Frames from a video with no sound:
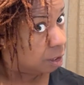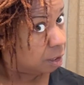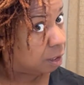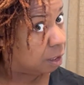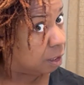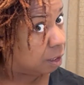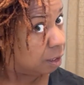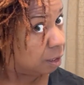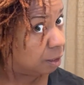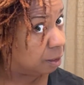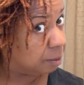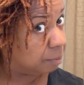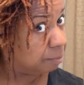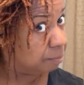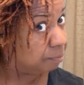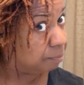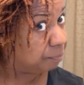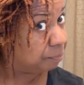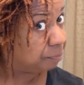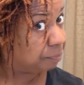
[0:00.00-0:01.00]

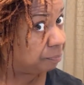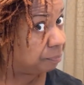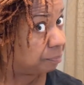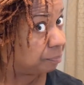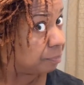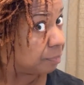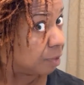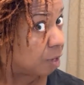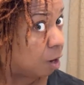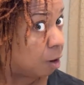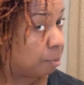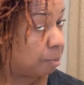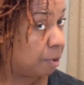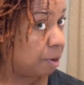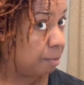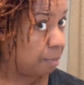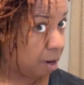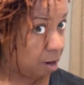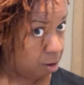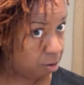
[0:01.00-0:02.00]

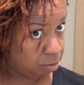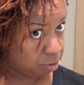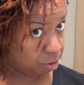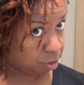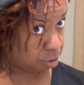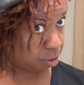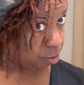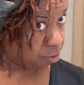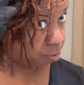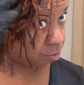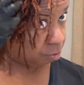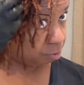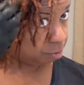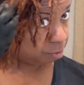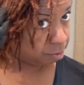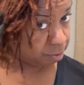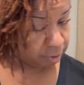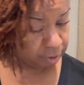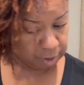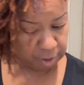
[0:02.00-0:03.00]
Opening my own school.
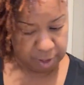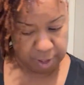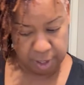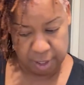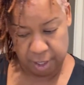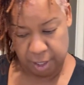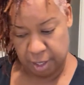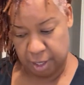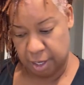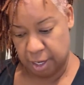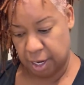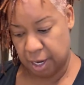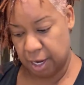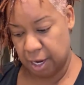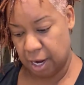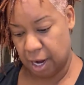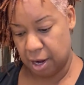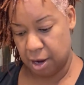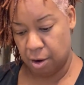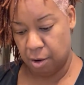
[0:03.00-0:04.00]

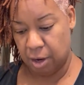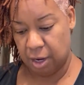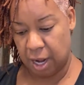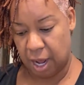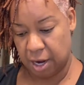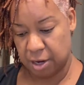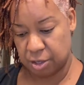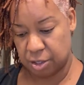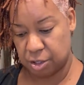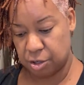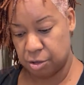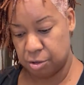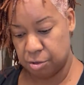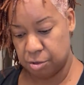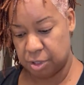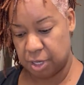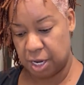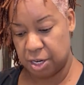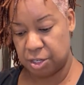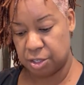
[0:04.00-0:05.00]
And I know a lot of
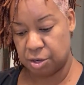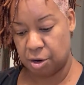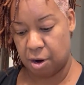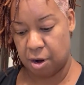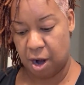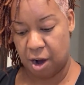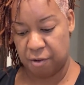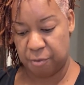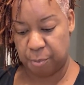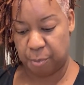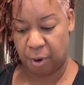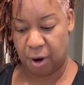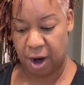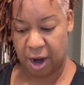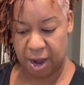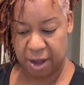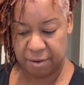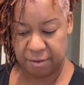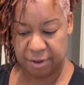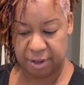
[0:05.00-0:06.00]
schools, they start off
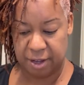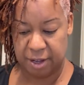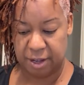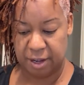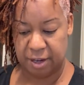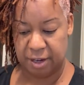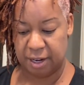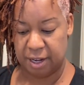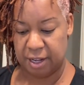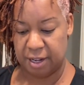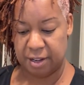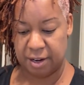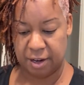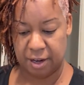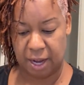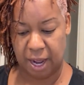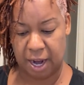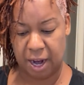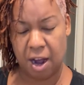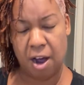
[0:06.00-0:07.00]
private and they're
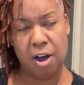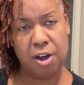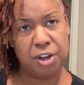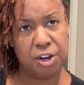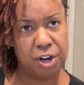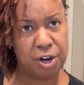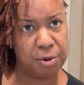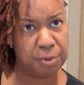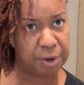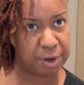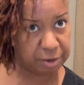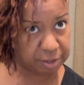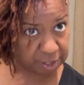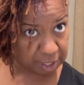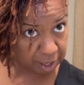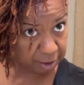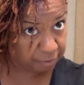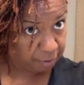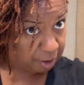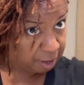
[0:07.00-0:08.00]
like, oh, we don't
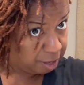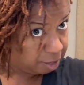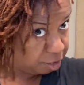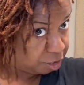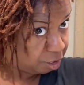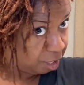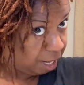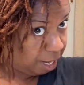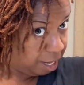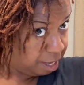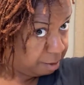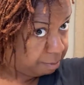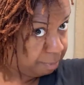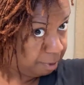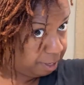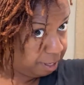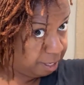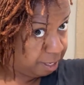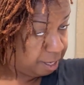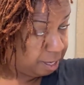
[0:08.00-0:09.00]
take financial aid.
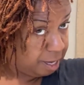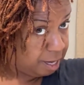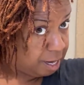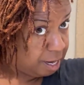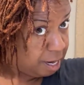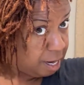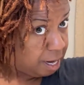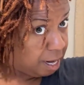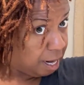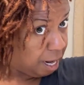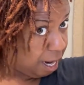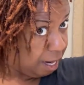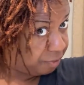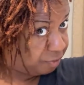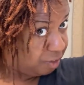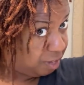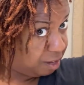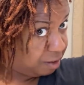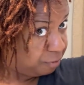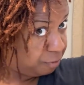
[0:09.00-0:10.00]
But I
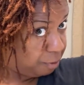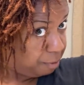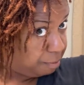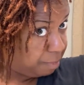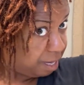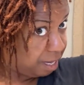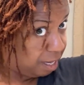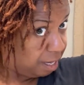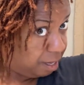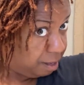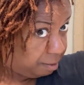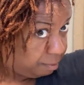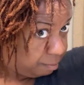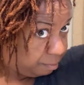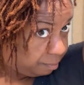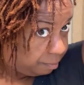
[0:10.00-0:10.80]
think for me,